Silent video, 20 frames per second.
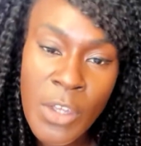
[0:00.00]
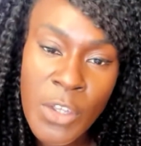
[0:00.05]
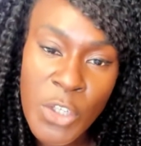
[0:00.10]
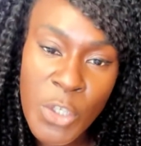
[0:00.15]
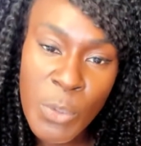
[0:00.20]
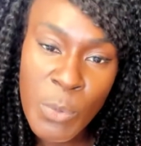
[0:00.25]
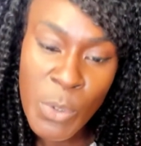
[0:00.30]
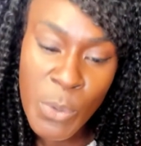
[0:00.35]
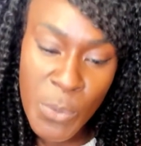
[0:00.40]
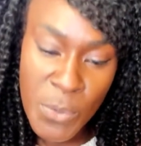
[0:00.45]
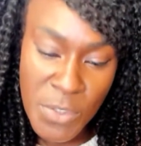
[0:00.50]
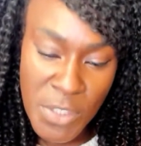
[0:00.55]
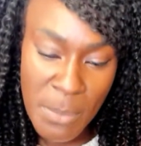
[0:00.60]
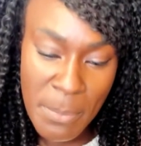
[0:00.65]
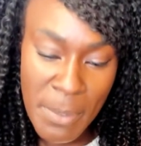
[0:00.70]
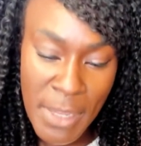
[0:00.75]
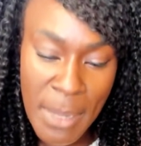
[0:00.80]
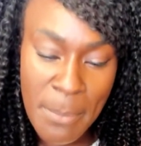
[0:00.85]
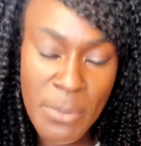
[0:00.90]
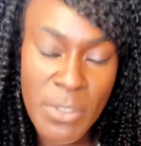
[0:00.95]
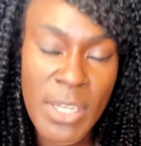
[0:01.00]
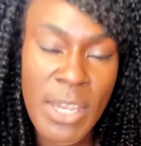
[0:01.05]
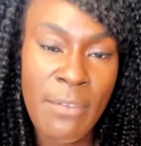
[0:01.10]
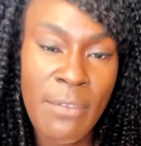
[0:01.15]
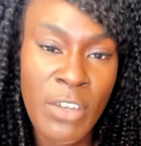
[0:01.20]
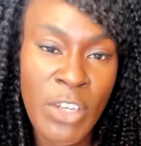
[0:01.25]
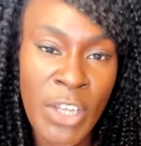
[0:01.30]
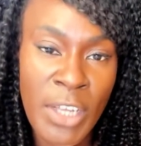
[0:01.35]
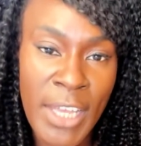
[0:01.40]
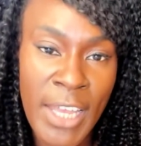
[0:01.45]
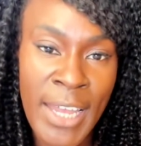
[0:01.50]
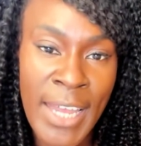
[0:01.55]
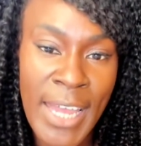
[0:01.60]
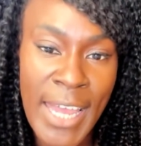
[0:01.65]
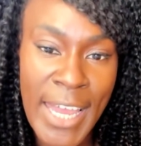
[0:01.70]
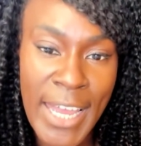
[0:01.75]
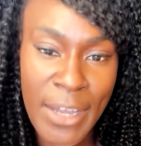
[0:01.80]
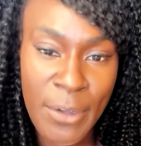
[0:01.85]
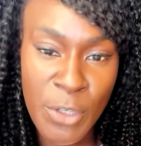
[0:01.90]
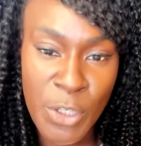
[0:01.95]
You will also be able to have a look at
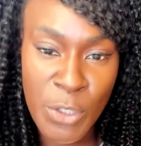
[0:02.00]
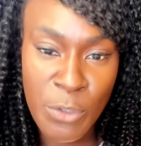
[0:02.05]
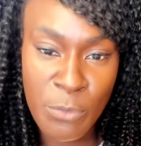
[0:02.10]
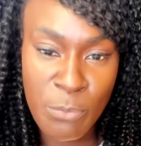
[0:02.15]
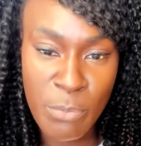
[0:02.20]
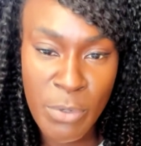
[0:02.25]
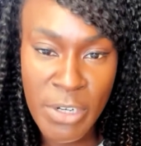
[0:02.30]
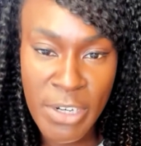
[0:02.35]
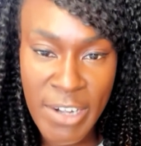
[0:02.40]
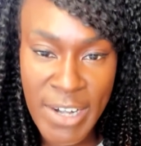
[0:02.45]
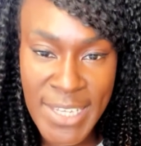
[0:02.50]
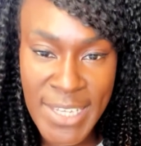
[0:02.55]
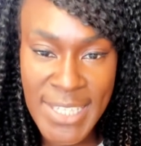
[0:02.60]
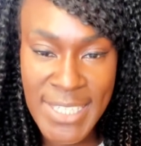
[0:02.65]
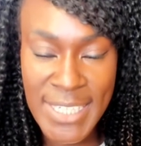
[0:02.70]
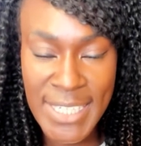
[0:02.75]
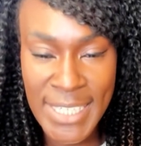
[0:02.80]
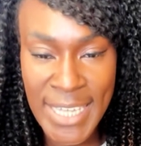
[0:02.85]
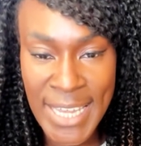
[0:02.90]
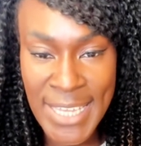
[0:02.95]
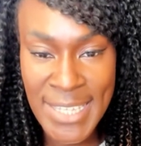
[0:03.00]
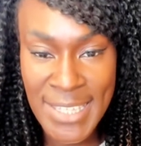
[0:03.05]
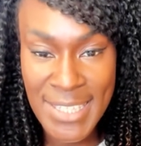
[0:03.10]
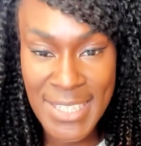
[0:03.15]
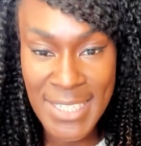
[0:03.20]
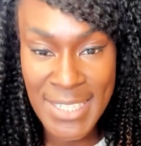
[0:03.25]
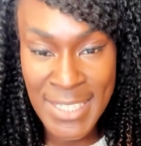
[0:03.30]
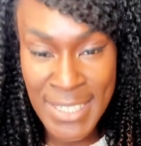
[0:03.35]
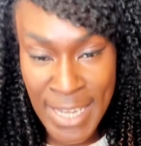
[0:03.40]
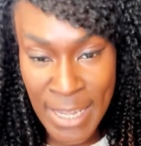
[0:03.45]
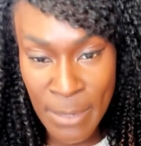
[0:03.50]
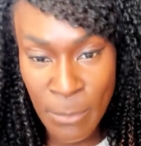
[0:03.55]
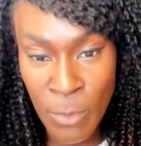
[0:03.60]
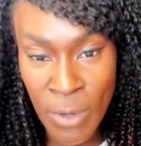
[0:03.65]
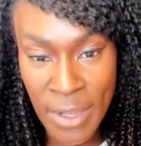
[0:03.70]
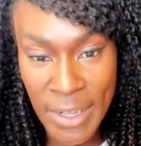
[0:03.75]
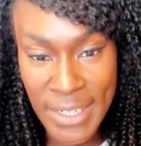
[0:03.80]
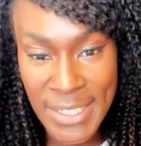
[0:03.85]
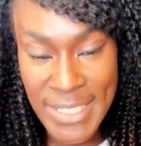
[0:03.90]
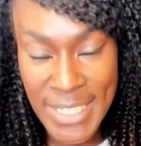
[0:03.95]
how you've progressed against the
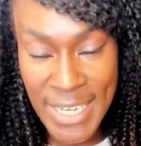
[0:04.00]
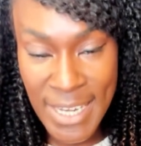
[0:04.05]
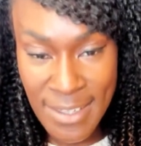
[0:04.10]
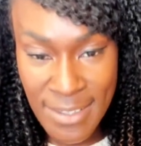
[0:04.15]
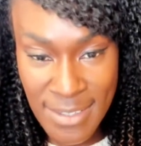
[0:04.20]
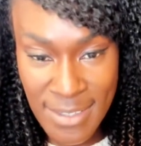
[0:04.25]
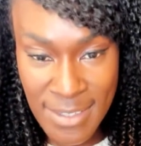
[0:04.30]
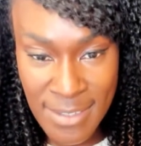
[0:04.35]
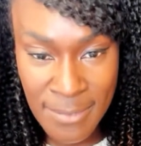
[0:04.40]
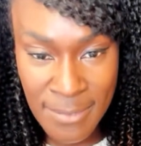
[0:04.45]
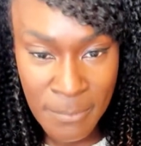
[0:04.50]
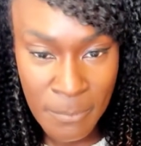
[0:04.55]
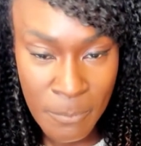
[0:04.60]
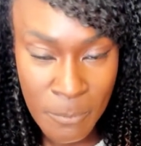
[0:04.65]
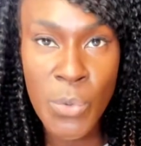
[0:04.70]
network DES.